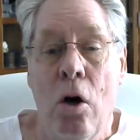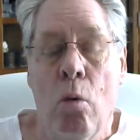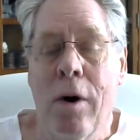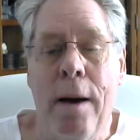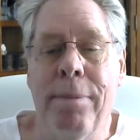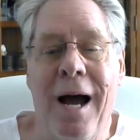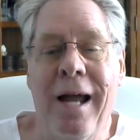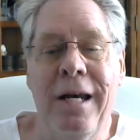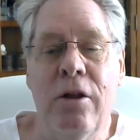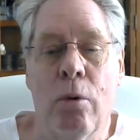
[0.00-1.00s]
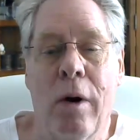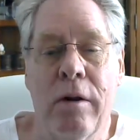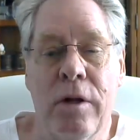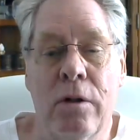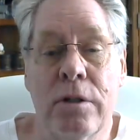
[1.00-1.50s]
We're not buying either one
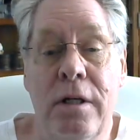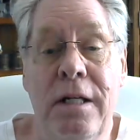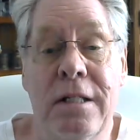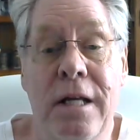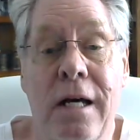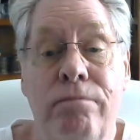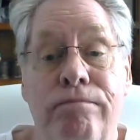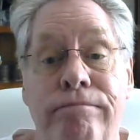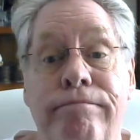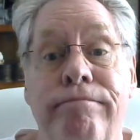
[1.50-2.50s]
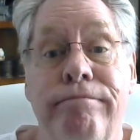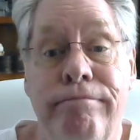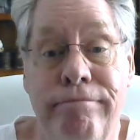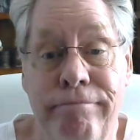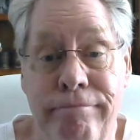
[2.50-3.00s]
of those. And he said,
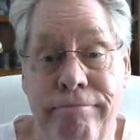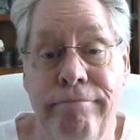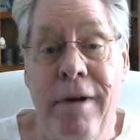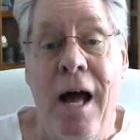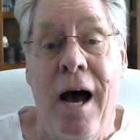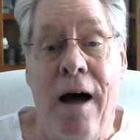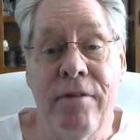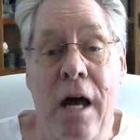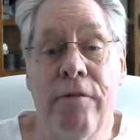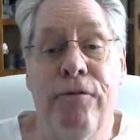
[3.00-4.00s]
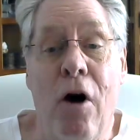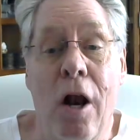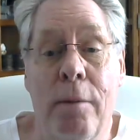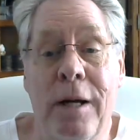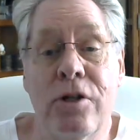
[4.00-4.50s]
I've got to
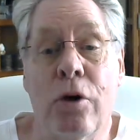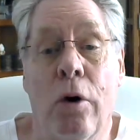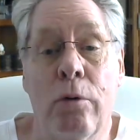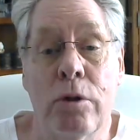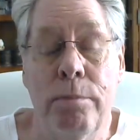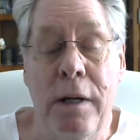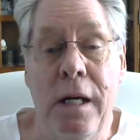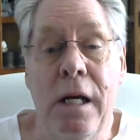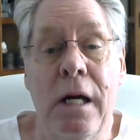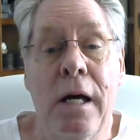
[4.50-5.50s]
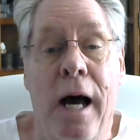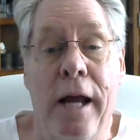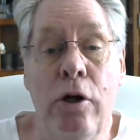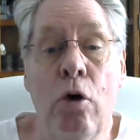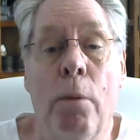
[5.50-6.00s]
fall on my sword. It was me. I
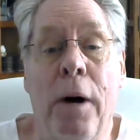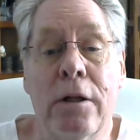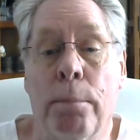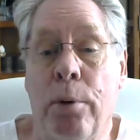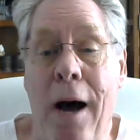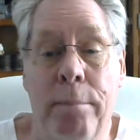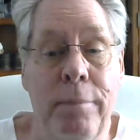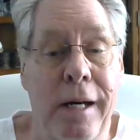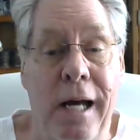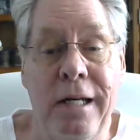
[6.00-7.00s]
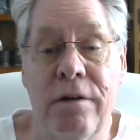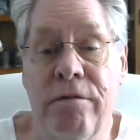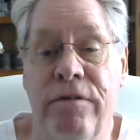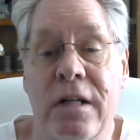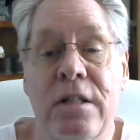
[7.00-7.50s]
knew about the problem and I didn't
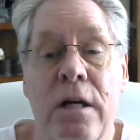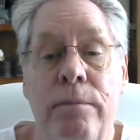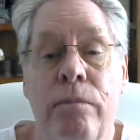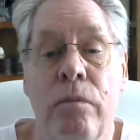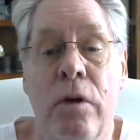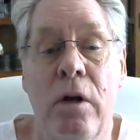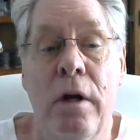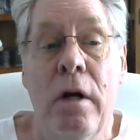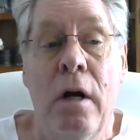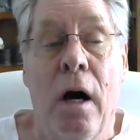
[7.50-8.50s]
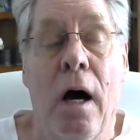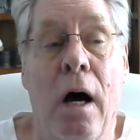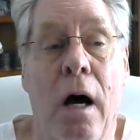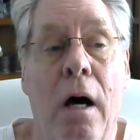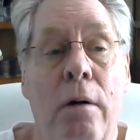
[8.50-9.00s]
fix it.
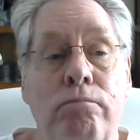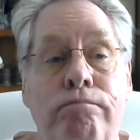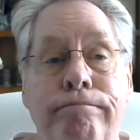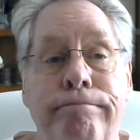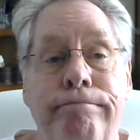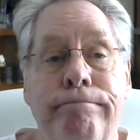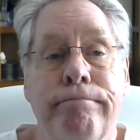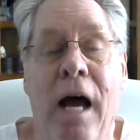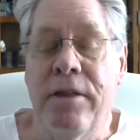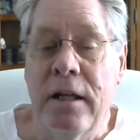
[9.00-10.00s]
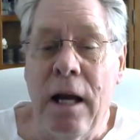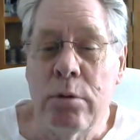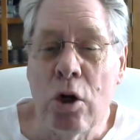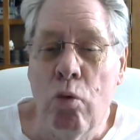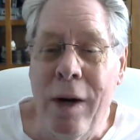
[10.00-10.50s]
I think that
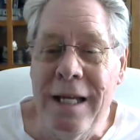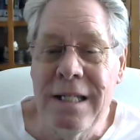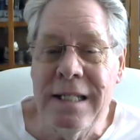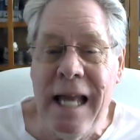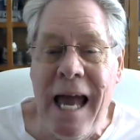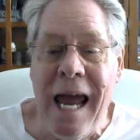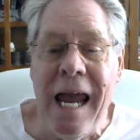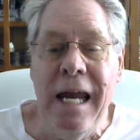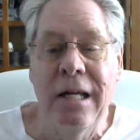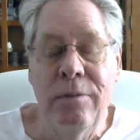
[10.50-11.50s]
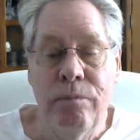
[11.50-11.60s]
was a Wednesday.